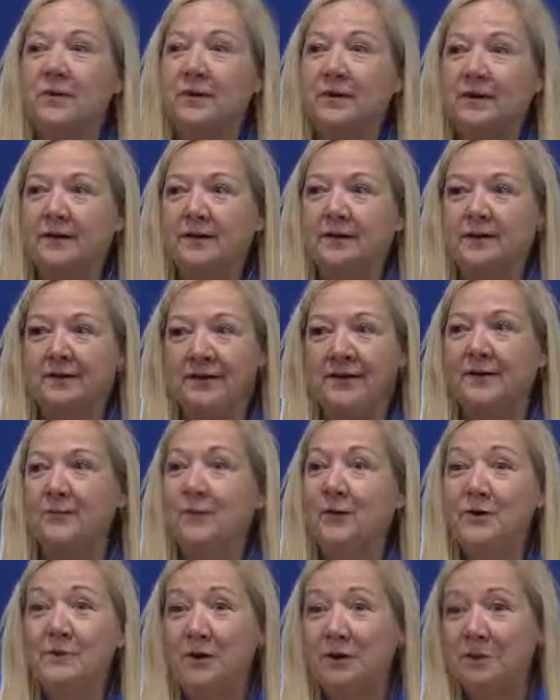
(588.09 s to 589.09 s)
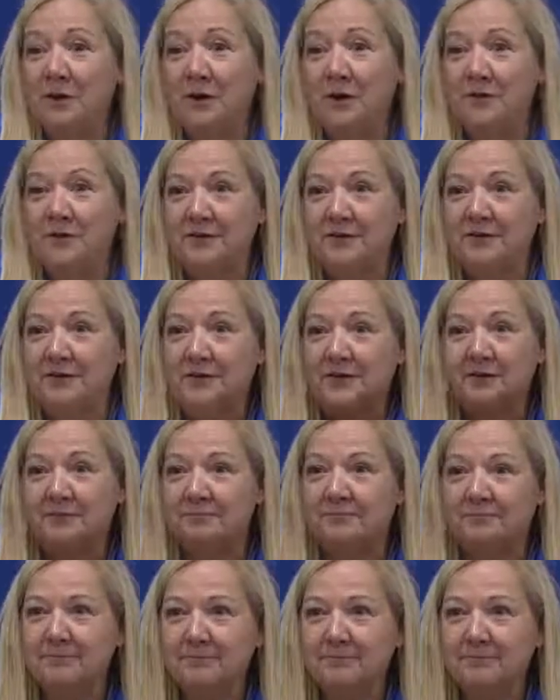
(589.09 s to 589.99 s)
quicker, and we won't notice it.